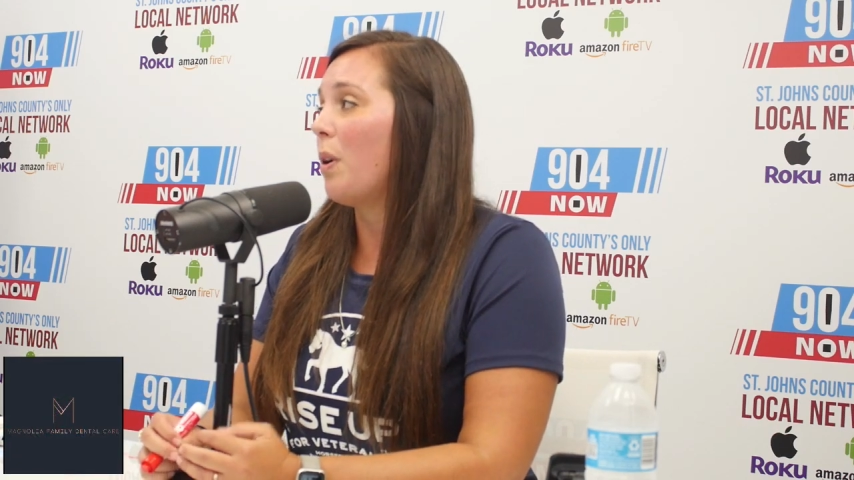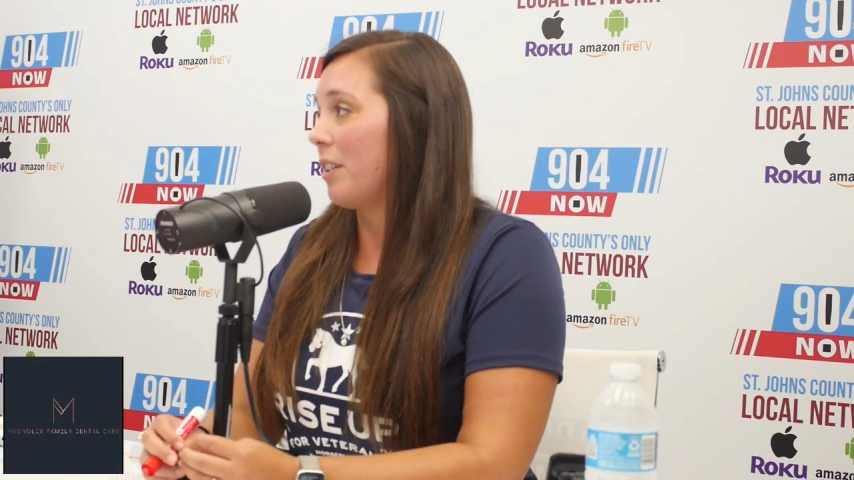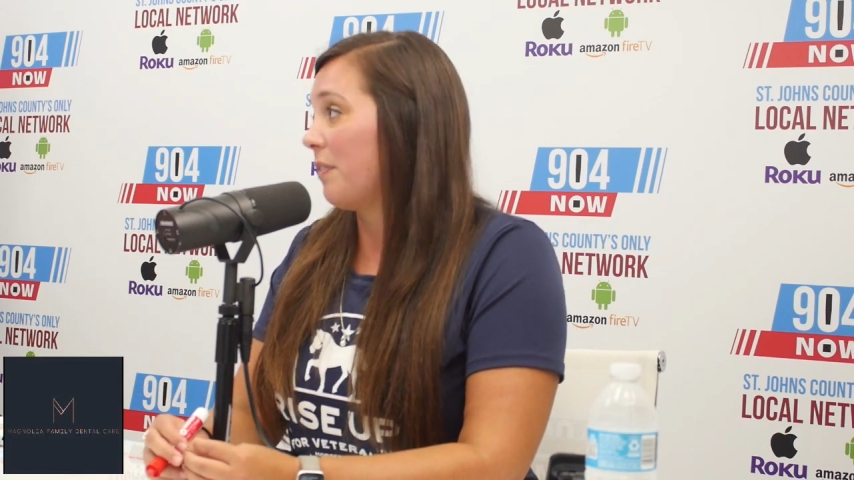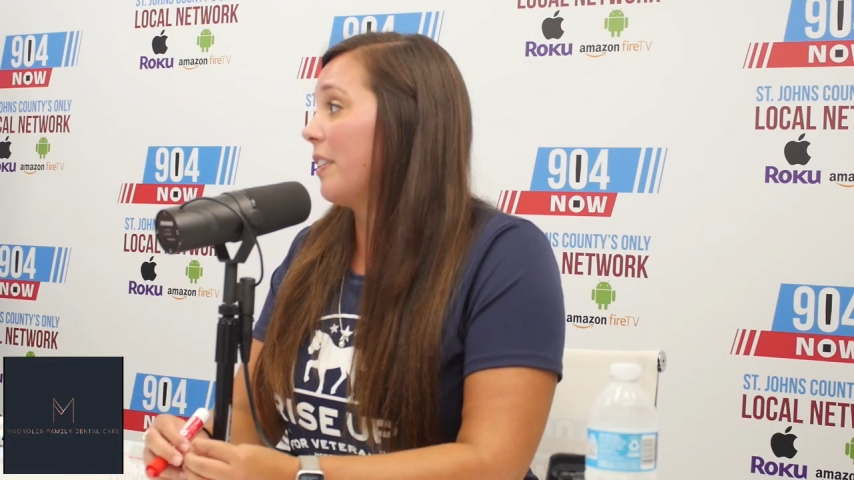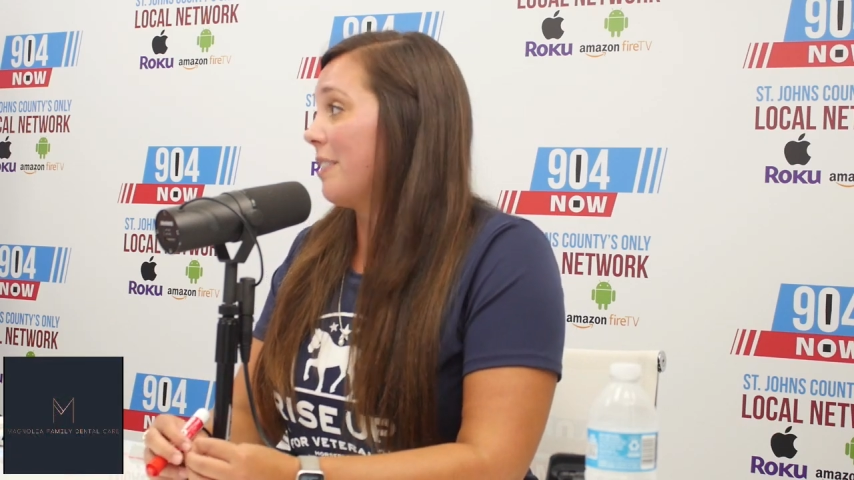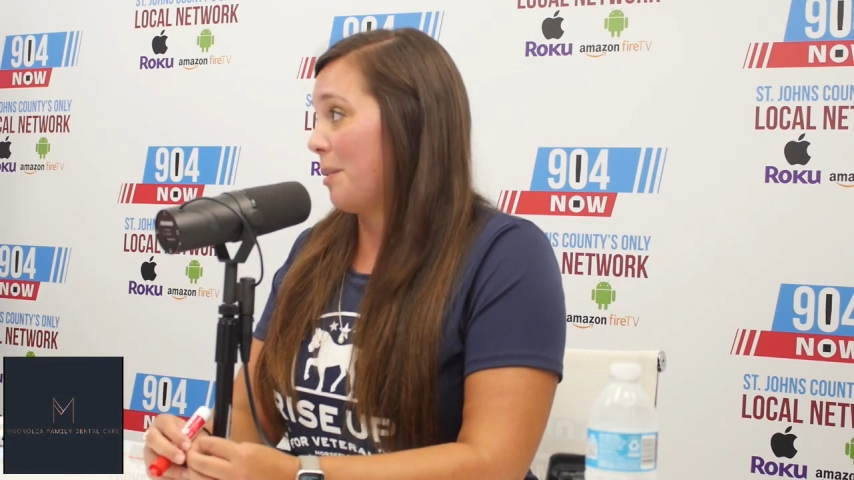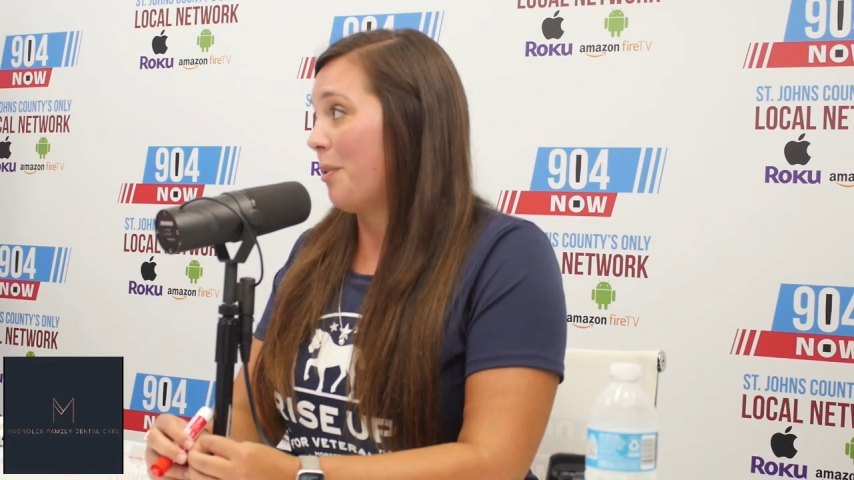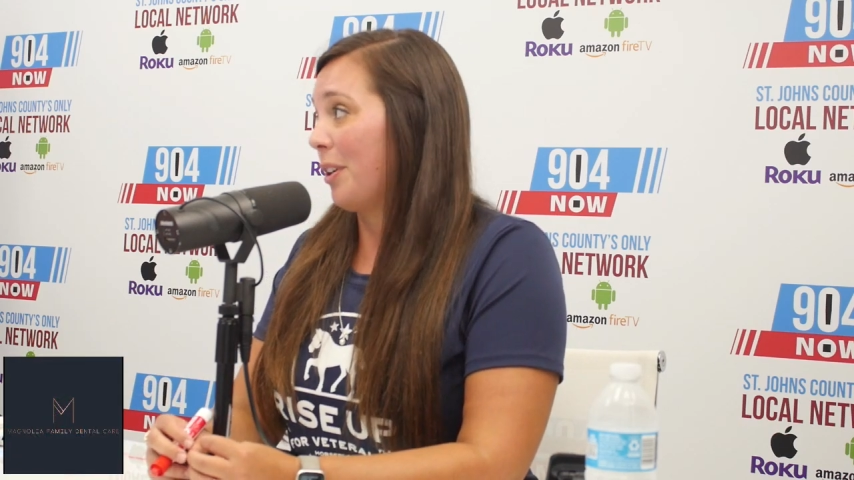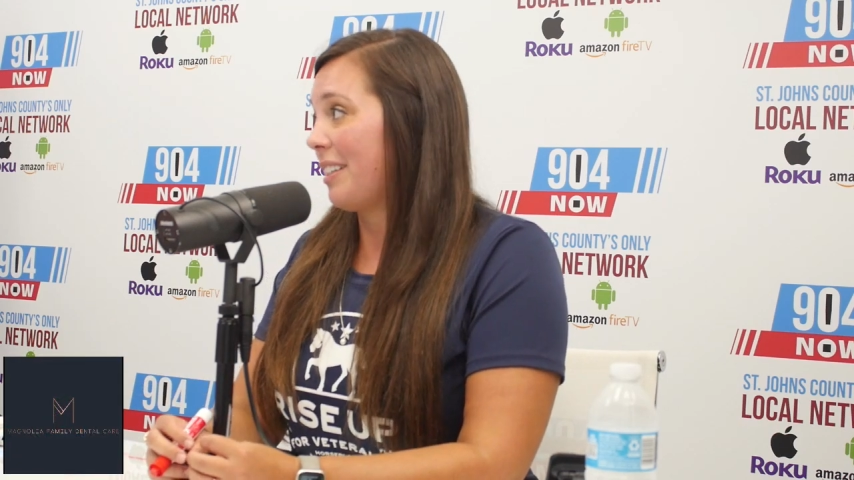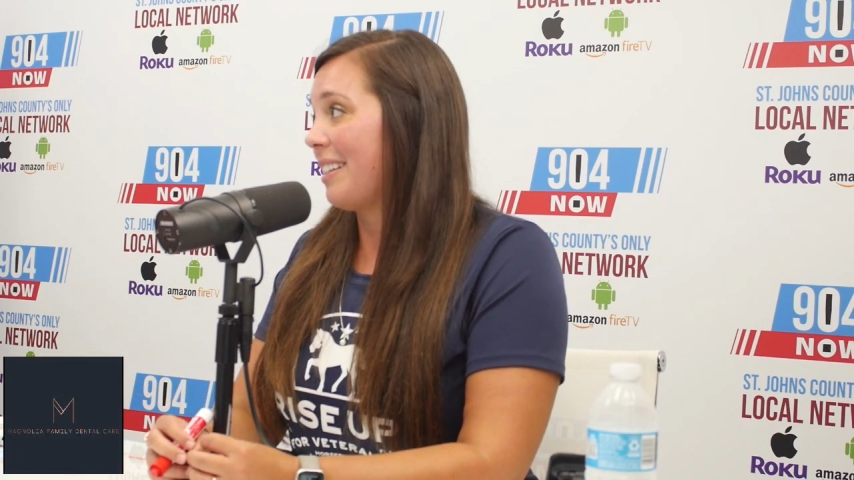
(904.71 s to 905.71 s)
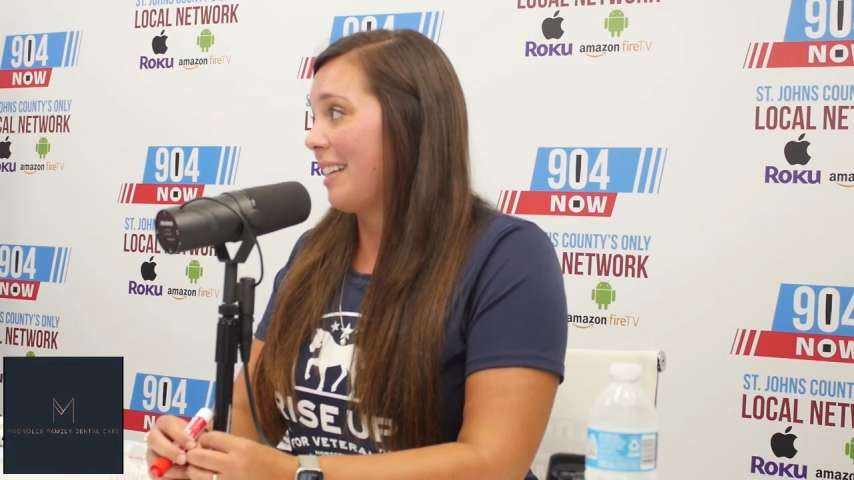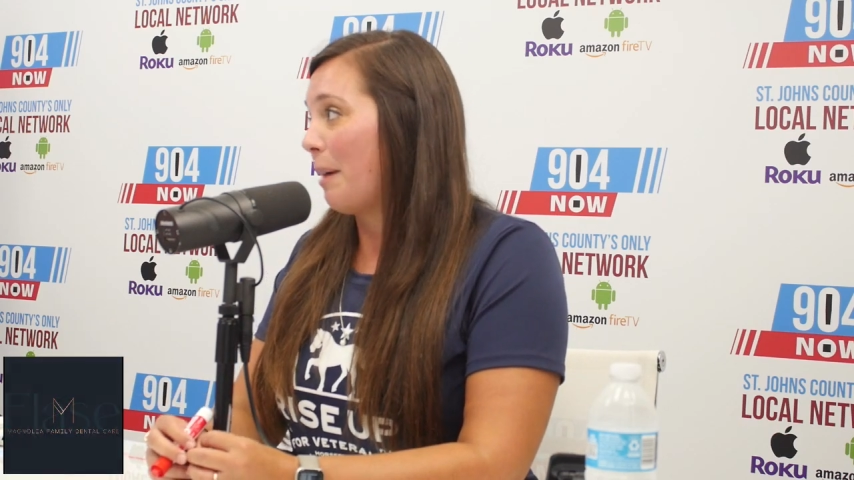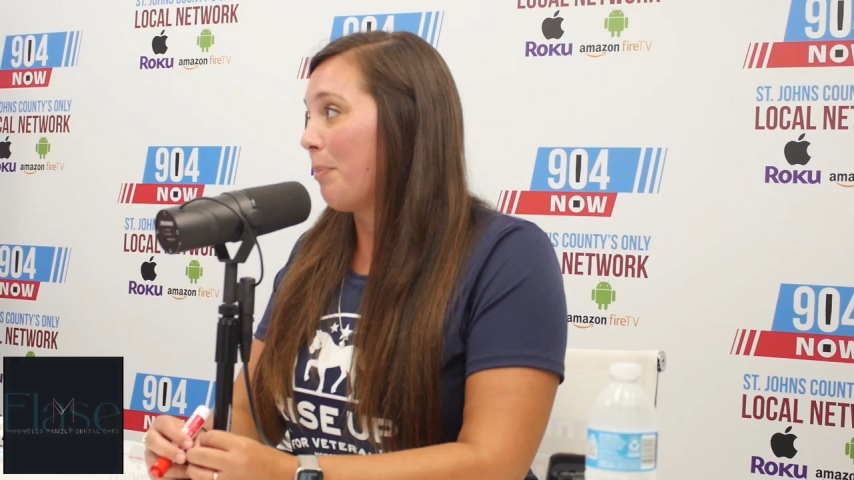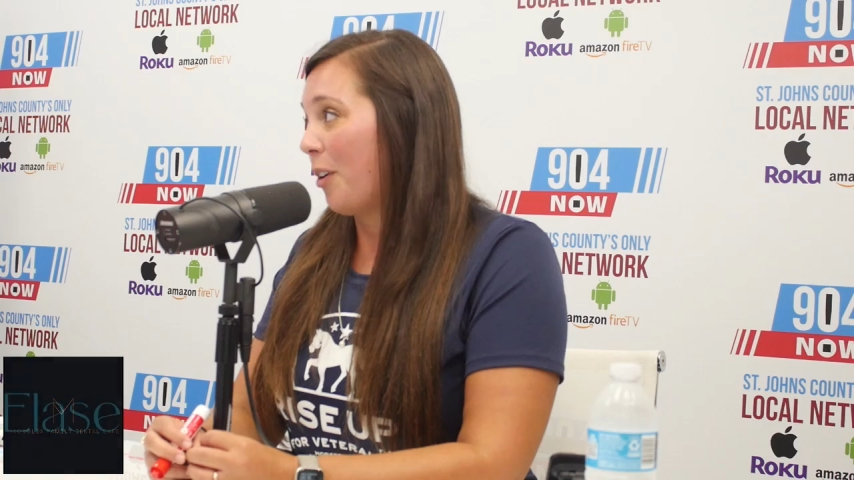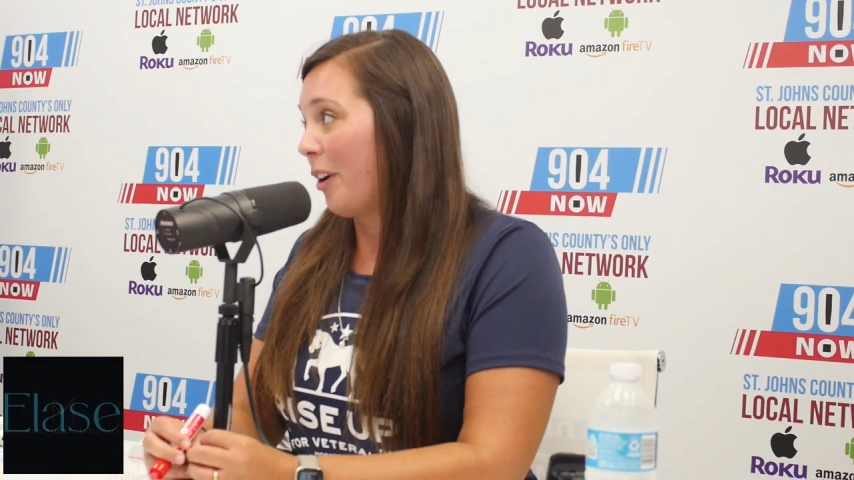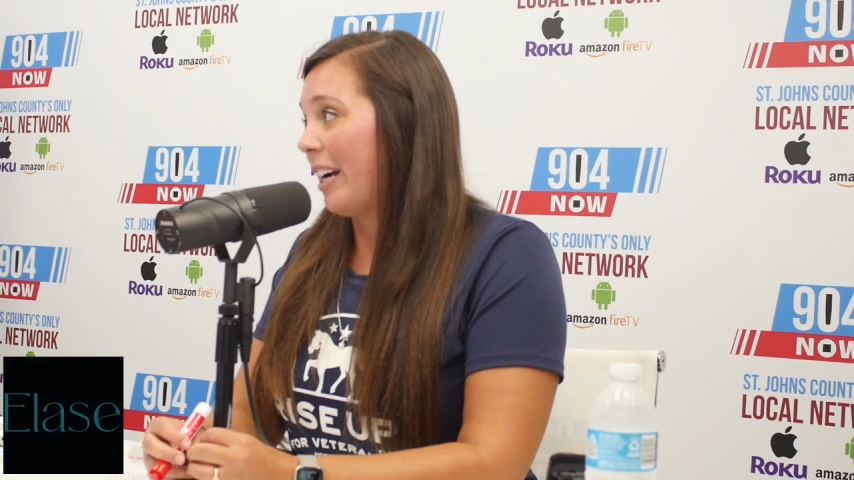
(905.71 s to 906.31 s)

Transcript: wonderfully supported in that program.